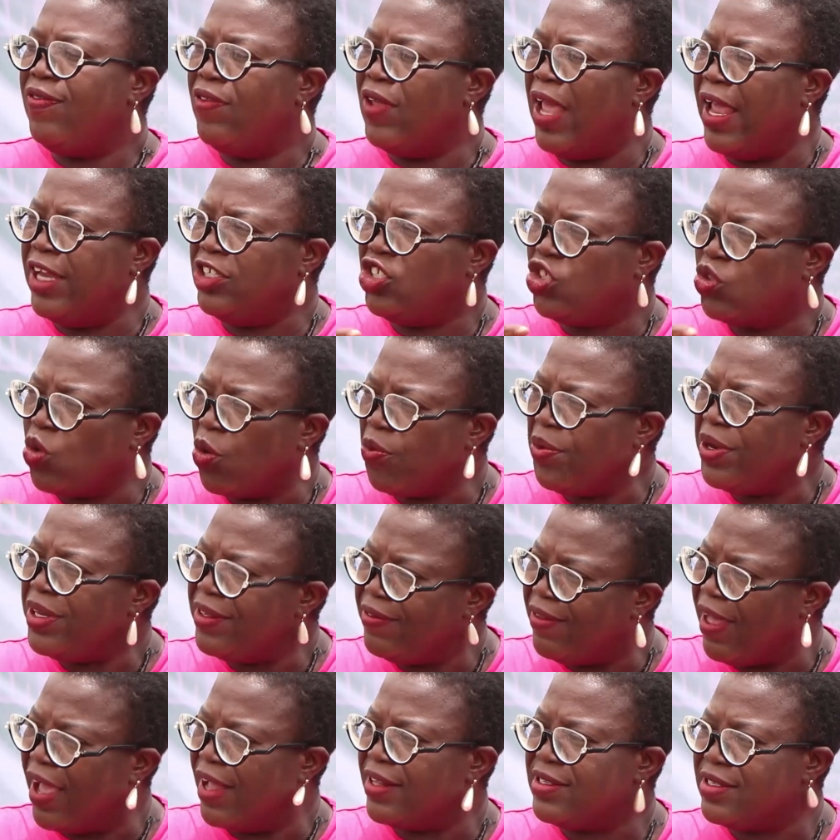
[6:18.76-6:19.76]

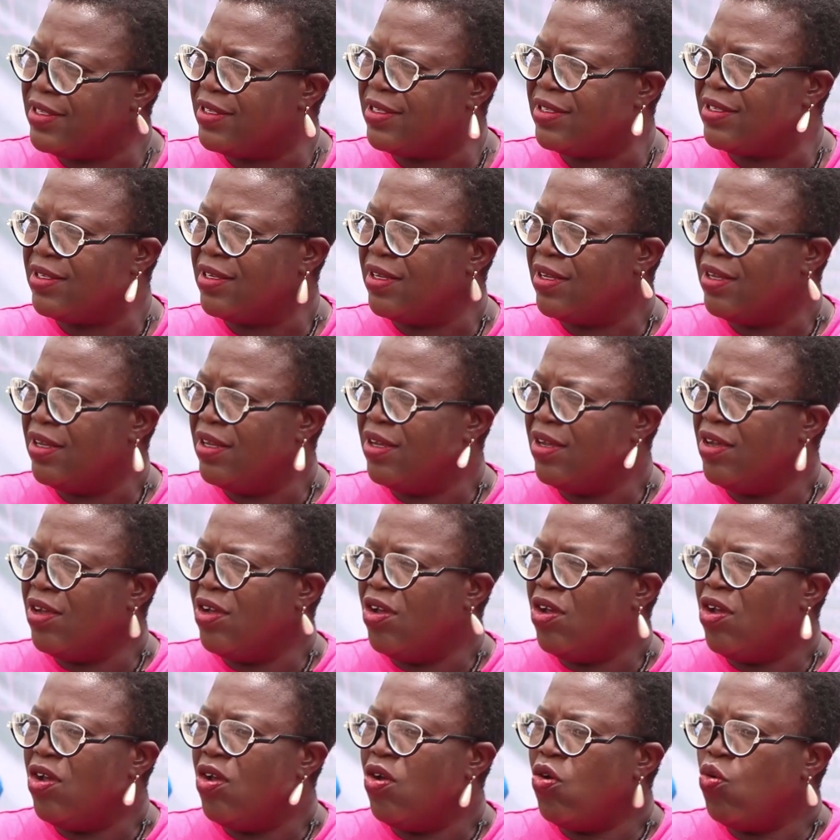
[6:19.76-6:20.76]
ensuring that
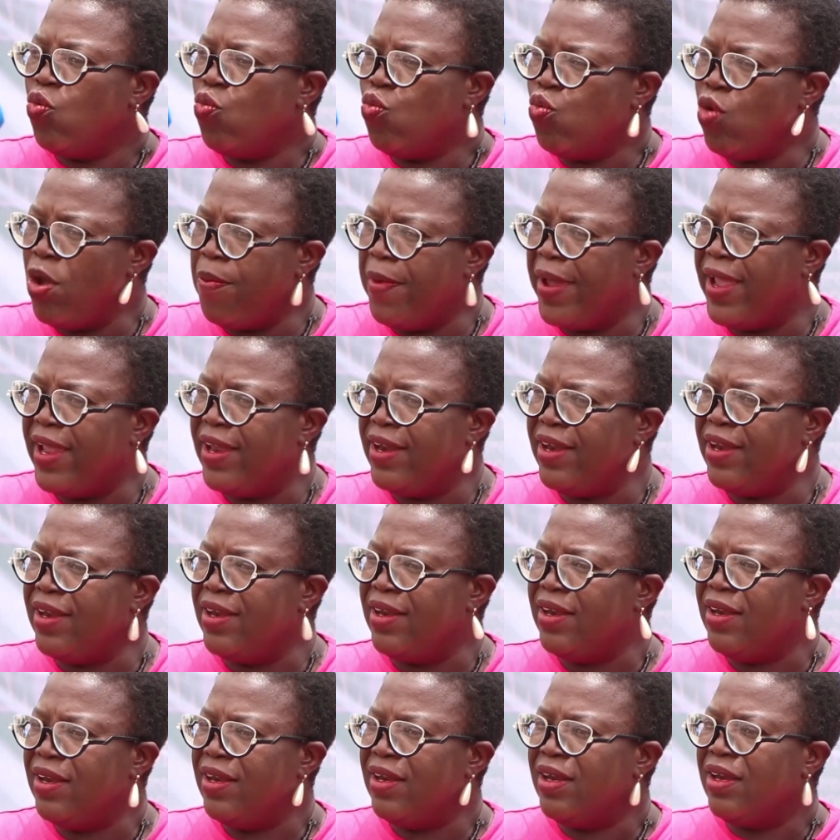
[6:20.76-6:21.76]

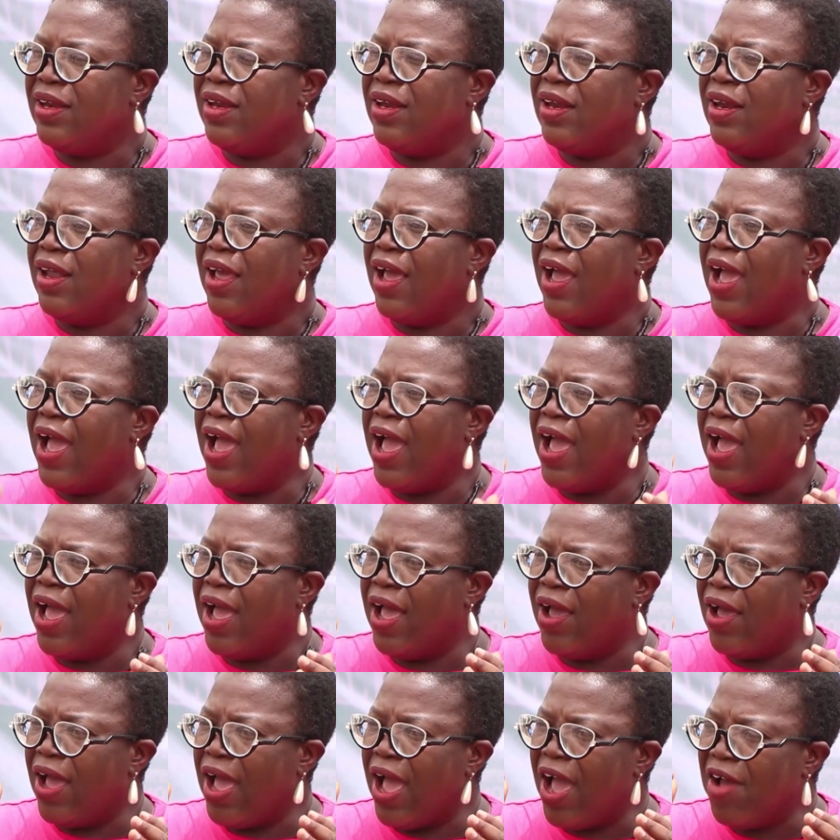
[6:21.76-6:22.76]
women
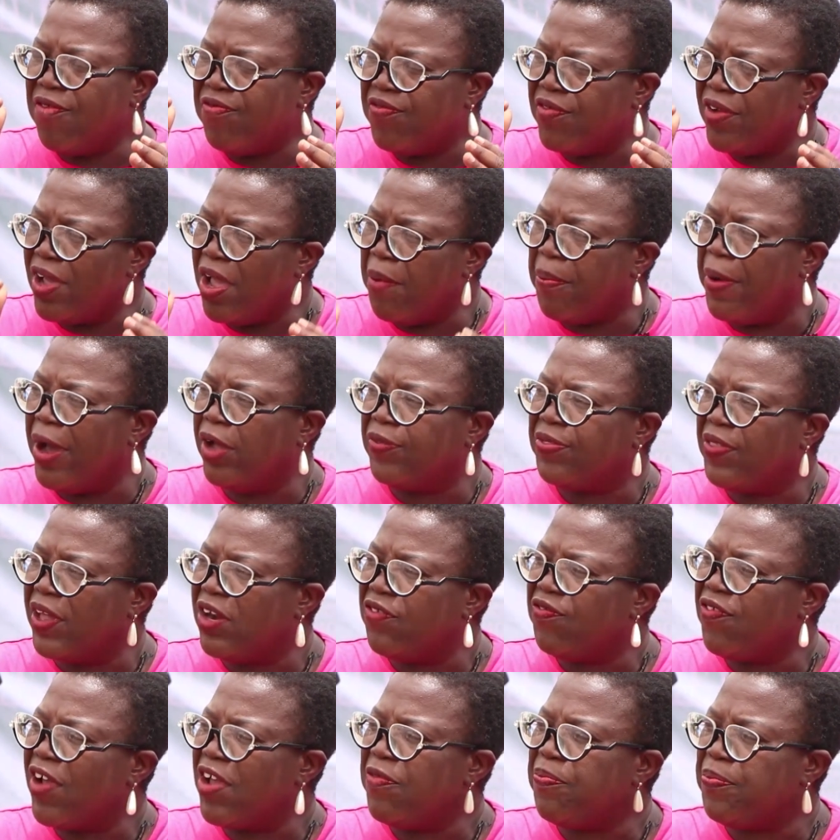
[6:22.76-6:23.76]
have about
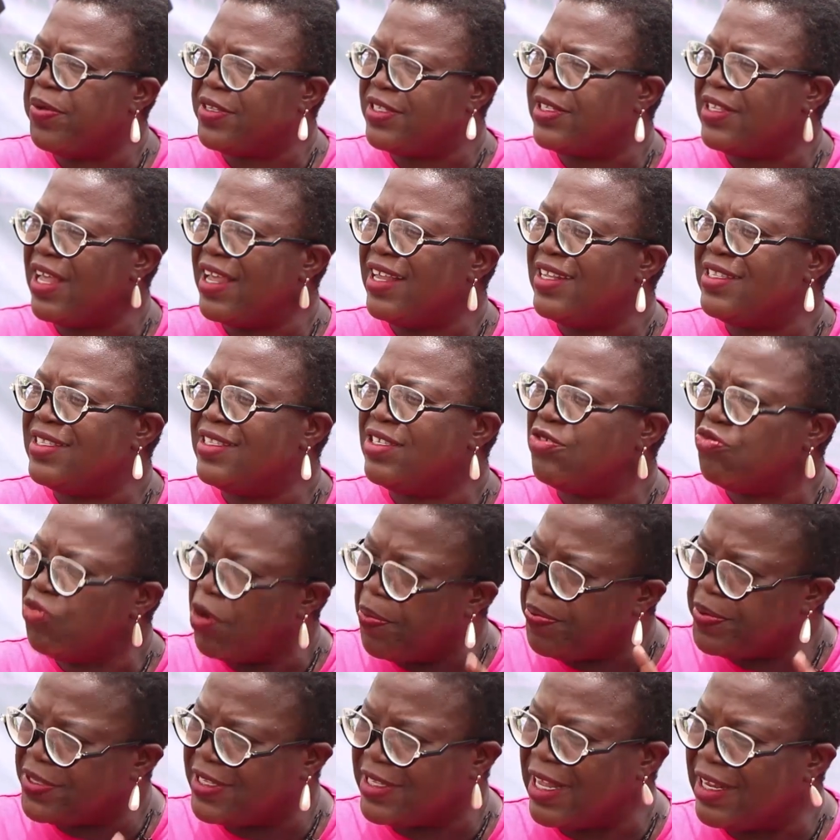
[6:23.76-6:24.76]
35%
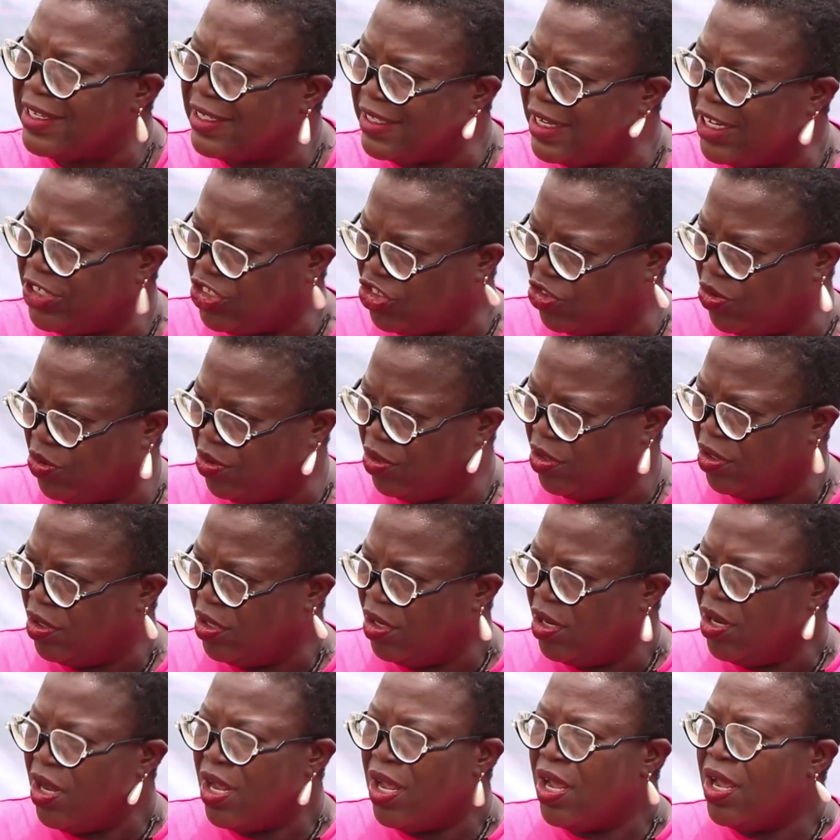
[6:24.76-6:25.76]
representation,
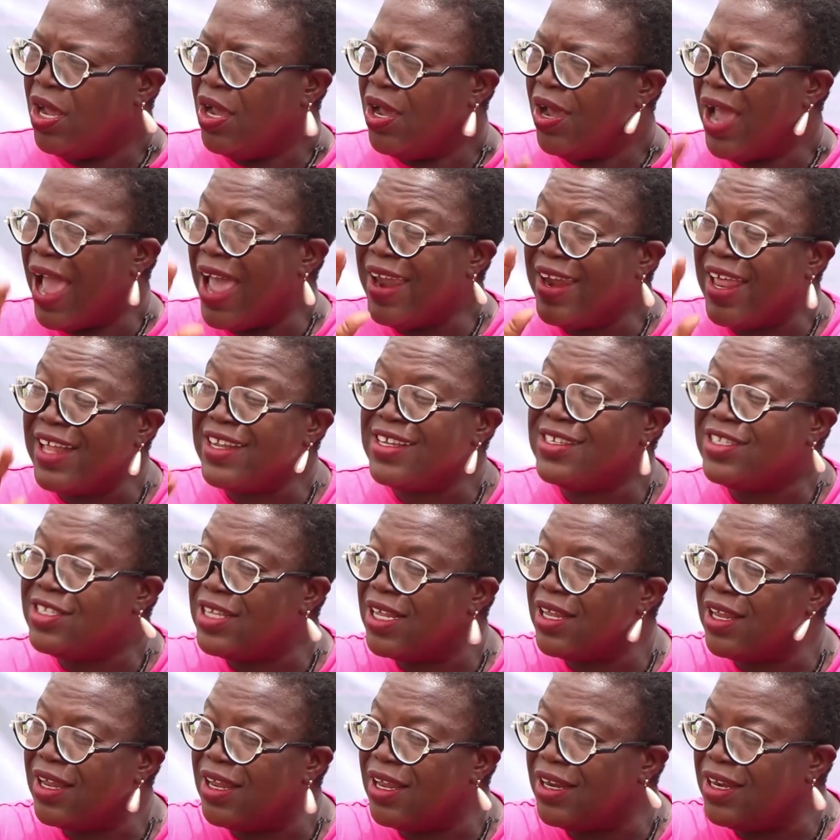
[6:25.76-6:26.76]
and that is
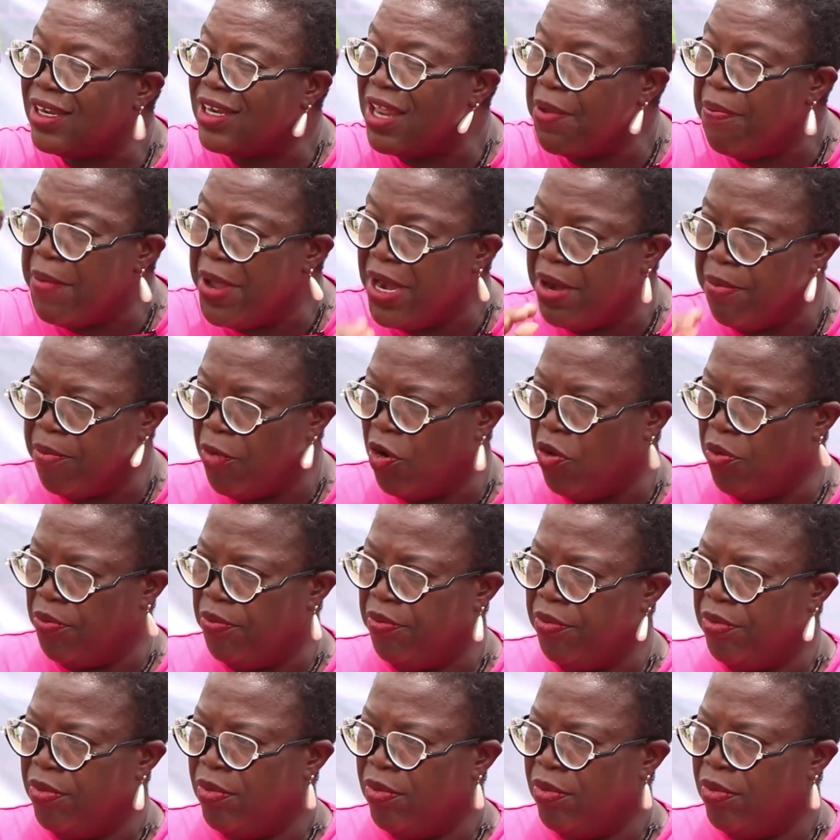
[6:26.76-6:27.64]
the minimum.